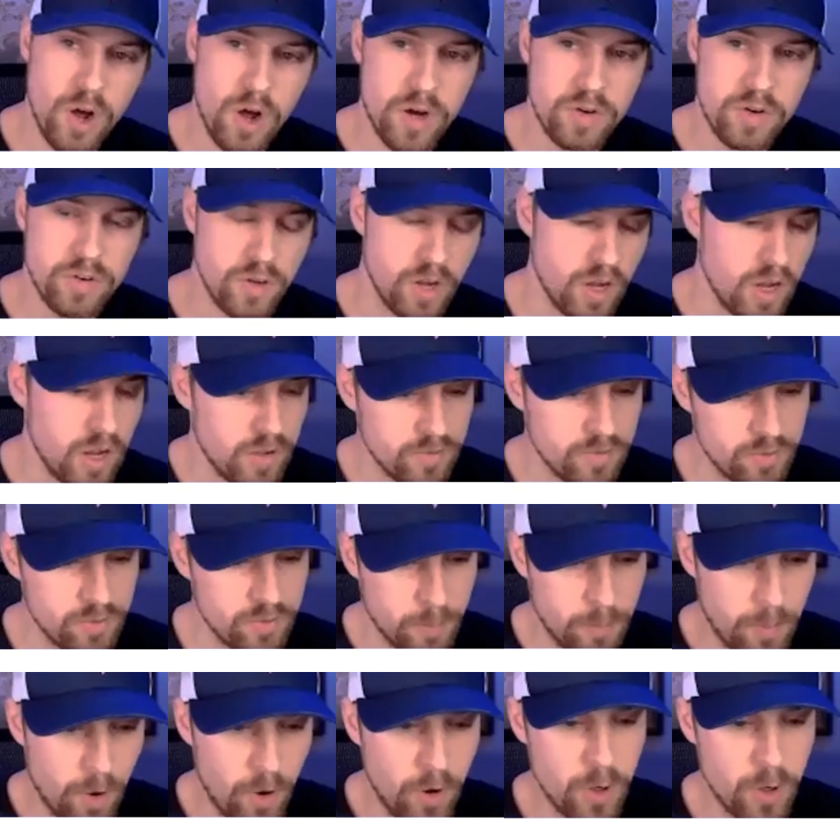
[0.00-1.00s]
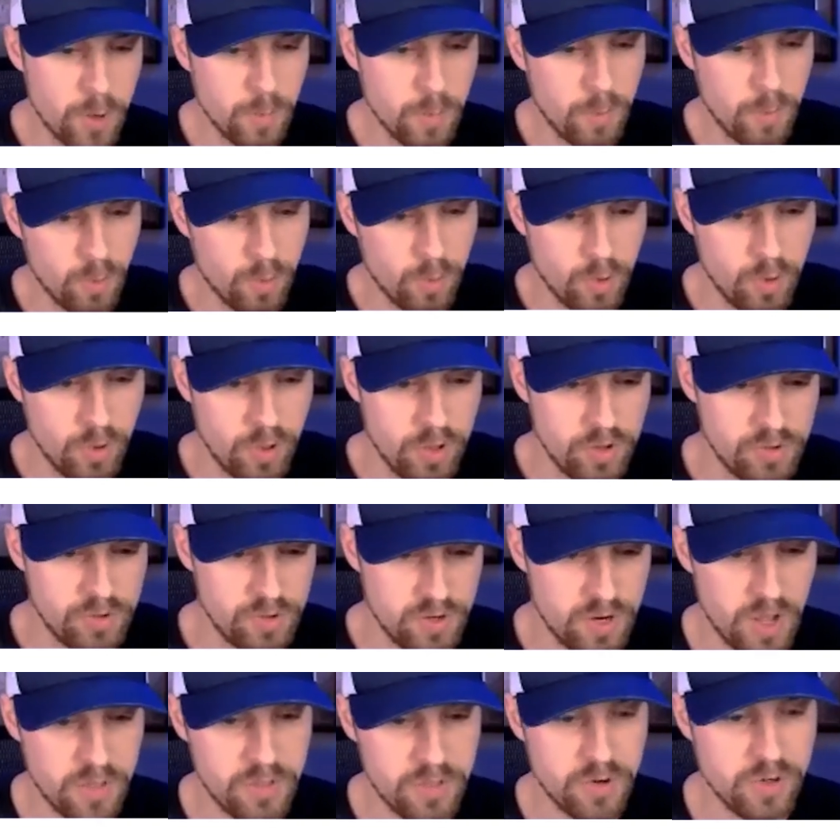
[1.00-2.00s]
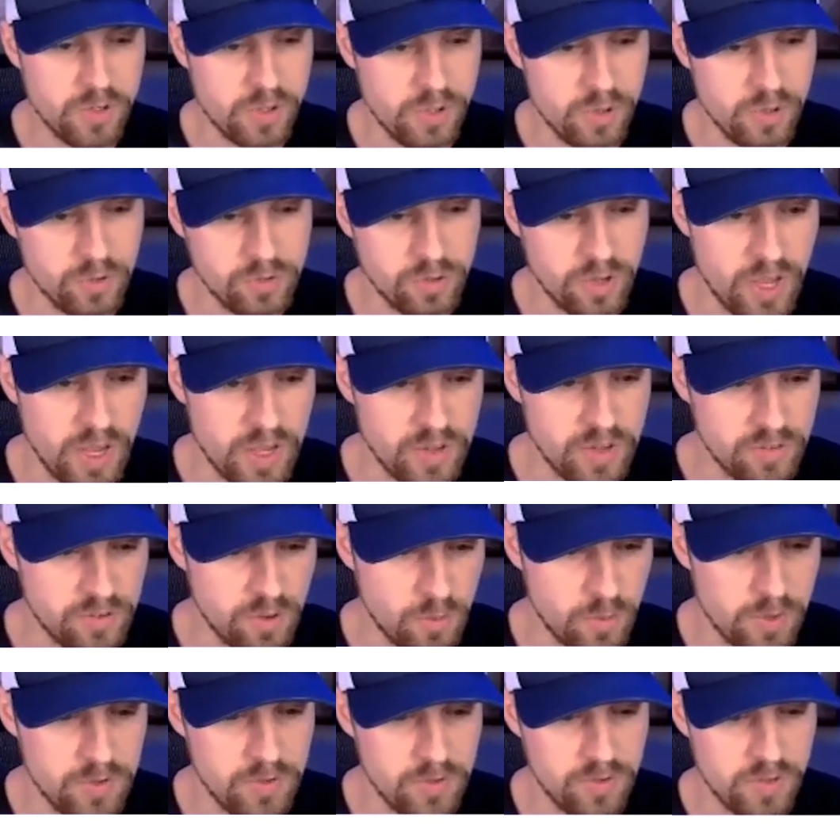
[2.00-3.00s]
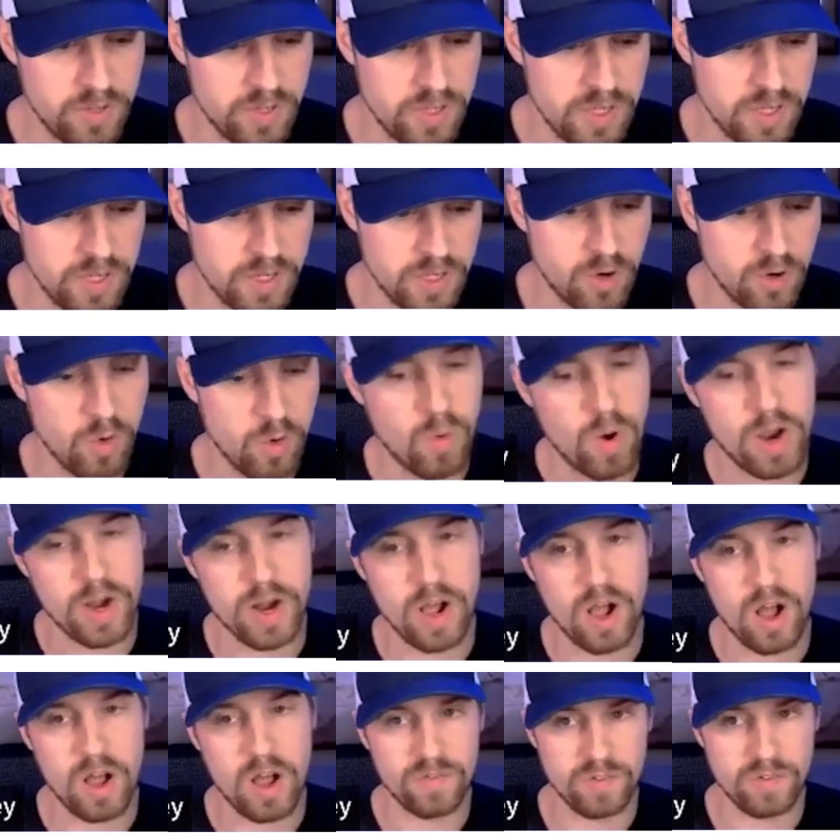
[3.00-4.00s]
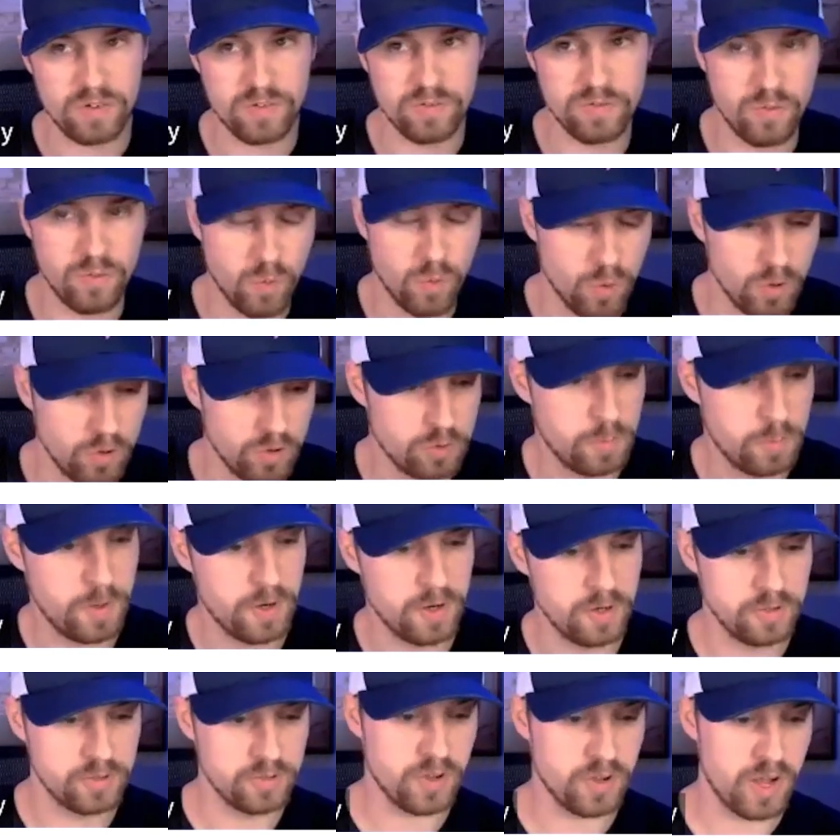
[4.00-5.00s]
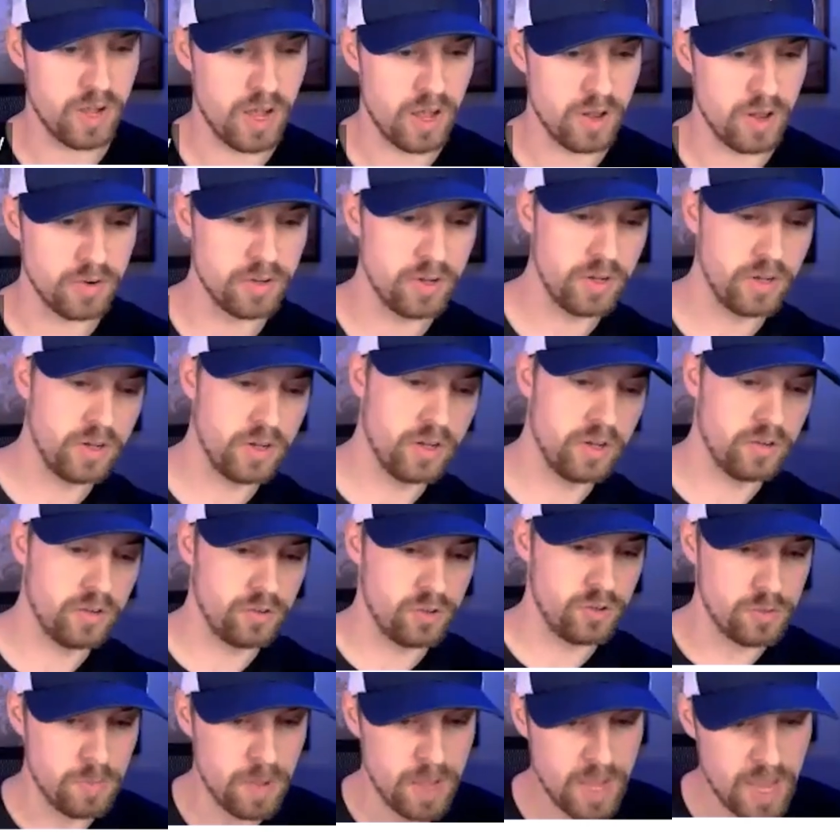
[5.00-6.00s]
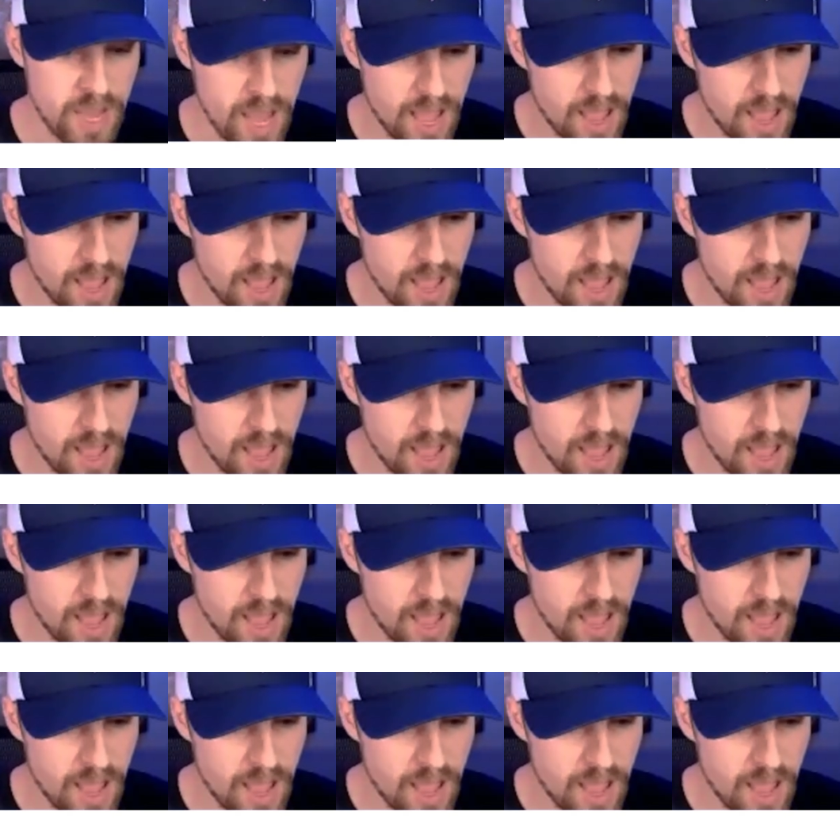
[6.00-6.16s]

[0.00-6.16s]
on, the partner portal is another use case that we see quite often for Experience Cloud. So you may